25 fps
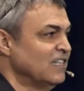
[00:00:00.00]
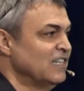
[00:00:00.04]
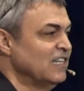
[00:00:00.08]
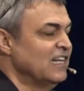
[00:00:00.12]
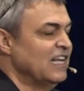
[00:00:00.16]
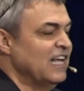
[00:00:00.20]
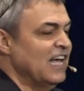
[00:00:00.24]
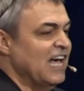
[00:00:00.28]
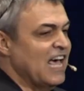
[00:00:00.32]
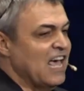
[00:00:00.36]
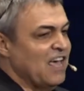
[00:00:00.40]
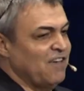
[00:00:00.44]

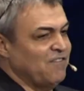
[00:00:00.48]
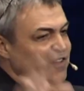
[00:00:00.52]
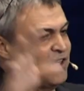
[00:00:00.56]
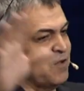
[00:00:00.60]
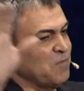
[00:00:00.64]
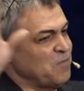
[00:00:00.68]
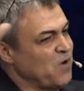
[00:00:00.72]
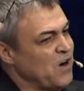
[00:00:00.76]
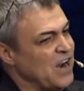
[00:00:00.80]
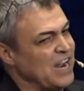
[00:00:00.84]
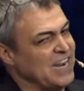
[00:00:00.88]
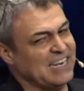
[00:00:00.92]
Hey, if you
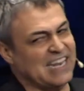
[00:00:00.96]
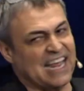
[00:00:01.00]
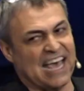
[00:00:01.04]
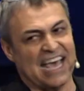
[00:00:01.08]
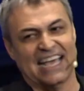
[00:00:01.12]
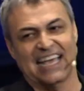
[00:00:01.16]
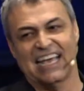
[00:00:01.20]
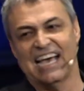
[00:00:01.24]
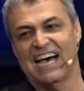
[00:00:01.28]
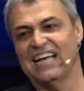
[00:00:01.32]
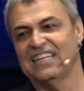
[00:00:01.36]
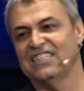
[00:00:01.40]
prayed
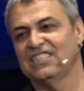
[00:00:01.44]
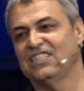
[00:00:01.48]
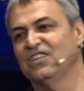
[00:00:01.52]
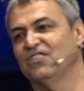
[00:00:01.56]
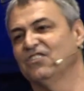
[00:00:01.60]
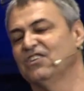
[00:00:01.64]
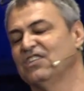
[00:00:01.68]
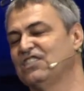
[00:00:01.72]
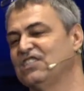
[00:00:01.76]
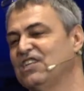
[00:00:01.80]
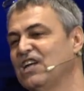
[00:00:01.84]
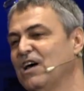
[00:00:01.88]
that, God's
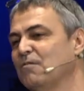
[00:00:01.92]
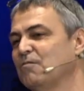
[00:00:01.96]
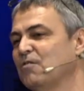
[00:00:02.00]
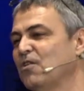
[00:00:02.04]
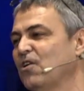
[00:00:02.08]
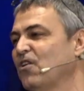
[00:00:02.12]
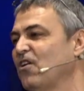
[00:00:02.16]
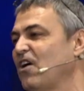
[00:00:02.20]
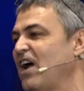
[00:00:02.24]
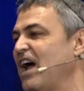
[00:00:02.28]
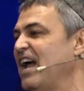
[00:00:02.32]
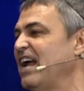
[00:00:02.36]
doing something
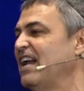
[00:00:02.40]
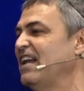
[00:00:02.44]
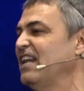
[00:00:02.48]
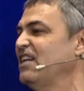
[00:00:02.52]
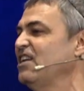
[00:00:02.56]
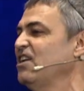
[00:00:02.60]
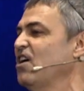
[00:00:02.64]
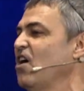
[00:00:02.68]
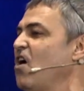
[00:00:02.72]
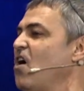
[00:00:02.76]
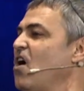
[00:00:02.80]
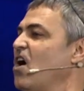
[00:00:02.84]
great in
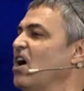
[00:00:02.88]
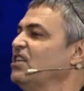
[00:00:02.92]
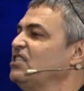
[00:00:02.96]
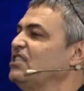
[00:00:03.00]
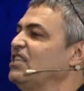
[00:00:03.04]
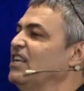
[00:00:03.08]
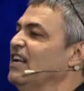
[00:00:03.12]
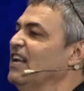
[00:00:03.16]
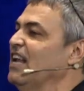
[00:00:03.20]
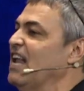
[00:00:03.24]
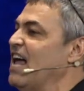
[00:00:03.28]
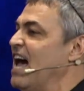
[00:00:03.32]
your hearts
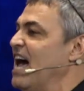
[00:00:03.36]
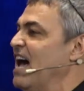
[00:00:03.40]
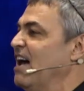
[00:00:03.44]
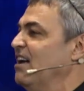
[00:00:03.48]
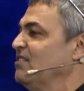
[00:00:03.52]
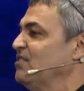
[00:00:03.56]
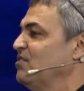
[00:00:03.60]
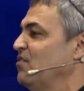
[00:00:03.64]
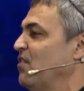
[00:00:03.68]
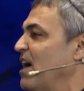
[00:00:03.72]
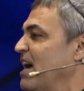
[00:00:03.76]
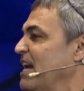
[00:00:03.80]
and
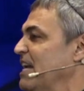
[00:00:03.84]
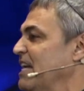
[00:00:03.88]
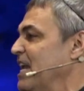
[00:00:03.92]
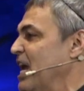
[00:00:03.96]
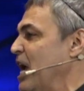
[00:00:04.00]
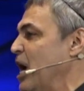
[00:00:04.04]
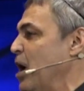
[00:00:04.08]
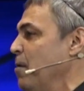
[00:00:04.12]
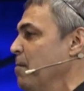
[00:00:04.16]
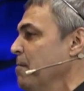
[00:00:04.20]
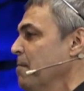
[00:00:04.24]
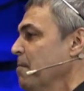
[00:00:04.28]
lives right
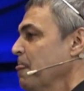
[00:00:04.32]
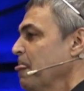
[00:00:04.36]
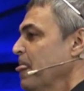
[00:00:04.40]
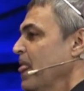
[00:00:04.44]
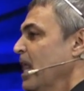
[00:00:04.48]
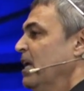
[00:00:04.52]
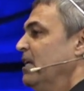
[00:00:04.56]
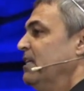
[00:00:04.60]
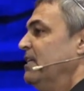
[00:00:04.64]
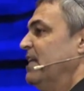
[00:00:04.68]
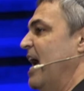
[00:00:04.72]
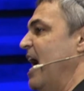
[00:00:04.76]
now.
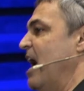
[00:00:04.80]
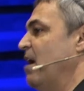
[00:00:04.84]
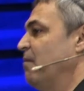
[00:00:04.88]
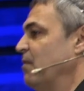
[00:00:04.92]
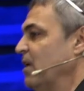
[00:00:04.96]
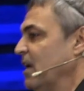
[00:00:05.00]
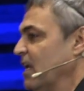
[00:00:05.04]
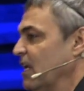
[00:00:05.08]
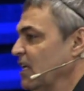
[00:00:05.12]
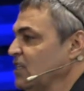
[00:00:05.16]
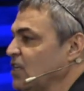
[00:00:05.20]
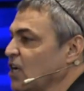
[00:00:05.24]
Now I'm
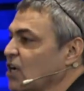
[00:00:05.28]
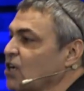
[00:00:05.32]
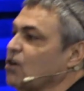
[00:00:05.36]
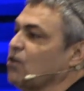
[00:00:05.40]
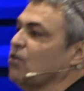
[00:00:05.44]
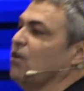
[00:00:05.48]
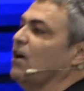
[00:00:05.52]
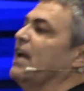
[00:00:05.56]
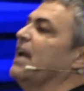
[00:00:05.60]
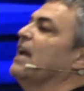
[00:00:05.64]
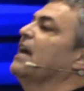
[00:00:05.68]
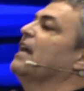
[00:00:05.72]
going to
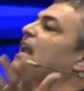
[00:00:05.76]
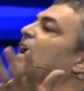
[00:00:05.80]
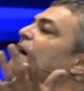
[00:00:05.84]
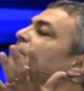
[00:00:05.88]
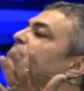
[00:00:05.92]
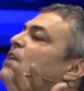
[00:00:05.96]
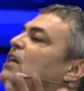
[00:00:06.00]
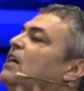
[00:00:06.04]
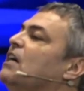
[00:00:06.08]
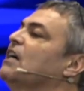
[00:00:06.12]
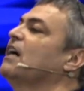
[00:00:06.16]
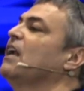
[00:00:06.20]
decree and I'm
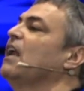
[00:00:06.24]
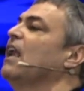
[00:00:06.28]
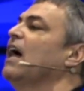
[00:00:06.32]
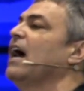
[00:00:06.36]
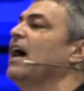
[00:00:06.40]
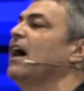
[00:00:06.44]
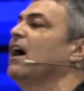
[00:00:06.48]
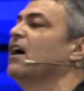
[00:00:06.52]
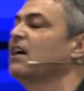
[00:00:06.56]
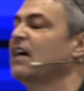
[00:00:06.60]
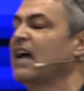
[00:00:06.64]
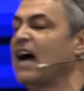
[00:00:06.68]

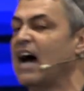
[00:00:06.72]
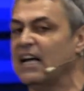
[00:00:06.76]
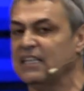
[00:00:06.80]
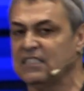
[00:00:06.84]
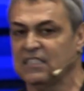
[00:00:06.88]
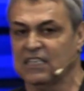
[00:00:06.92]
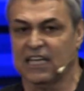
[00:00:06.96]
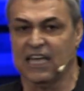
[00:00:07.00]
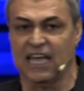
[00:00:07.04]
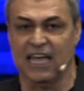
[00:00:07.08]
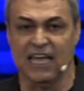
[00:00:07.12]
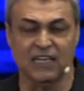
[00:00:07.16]
declare God's
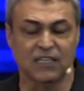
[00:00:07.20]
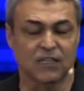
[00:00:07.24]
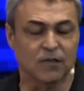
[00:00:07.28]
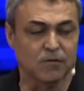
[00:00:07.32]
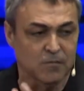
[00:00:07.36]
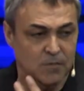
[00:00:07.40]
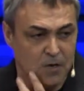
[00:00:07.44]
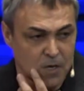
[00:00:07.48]
kingdom